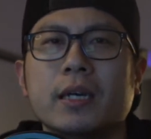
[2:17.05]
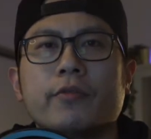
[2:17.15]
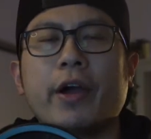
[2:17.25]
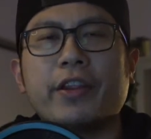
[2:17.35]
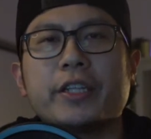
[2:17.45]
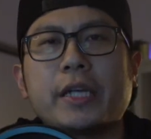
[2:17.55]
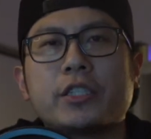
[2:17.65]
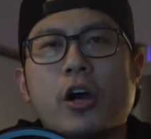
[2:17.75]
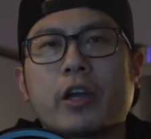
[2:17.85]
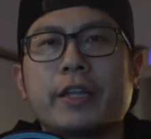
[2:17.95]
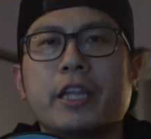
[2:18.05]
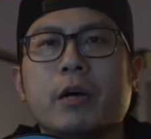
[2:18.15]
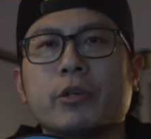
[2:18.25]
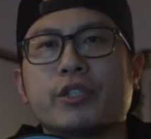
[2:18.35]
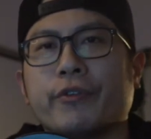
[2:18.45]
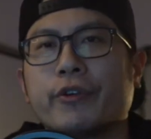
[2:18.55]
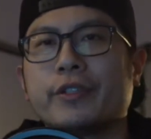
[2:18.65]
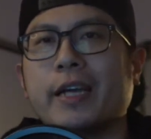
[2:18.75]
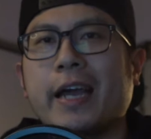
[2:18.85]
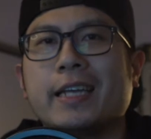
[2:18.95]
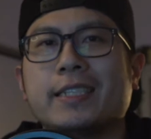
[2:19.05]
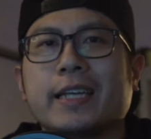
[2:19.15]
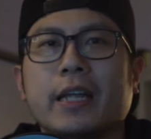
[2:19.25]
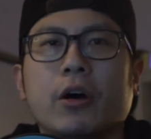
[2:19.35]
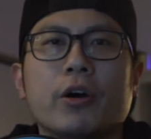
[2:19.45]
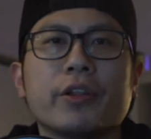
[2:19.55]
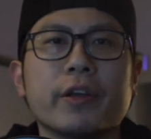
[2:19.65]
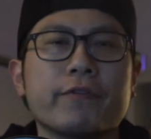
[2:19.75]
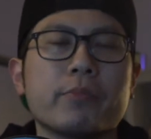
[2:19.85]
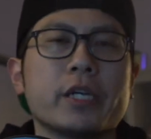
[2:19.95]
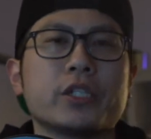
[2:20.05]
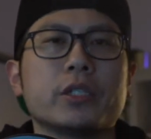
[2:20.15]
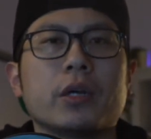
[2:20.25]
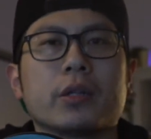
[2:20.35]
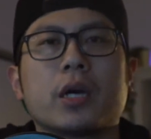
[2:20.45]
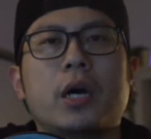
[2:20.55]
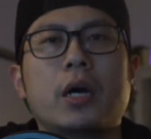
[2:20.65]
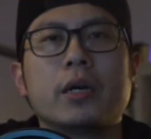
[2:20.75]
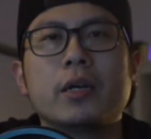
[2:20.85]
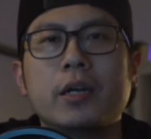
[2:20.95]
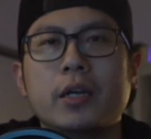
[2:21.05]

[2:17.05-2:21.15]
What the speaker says: Rather than talking numbers first, I had to get all the information on the car,